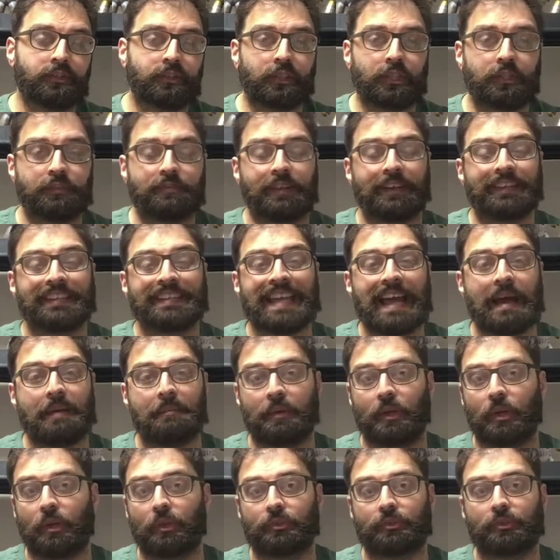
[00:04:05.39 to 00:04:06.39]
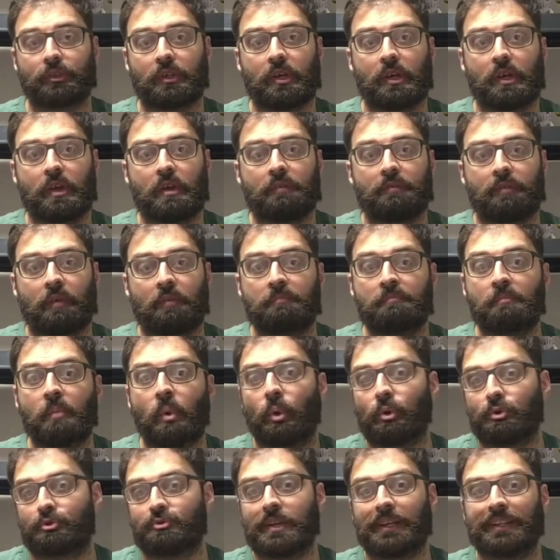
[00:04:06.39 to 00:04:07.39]
to defend Camelot from
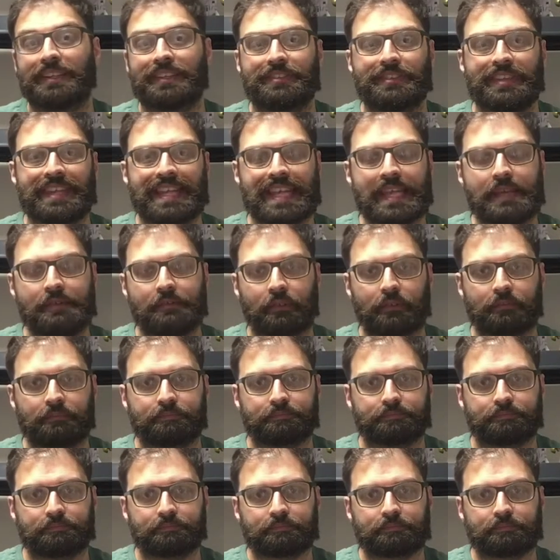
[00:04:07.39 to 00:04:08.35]
Mordred the Evil.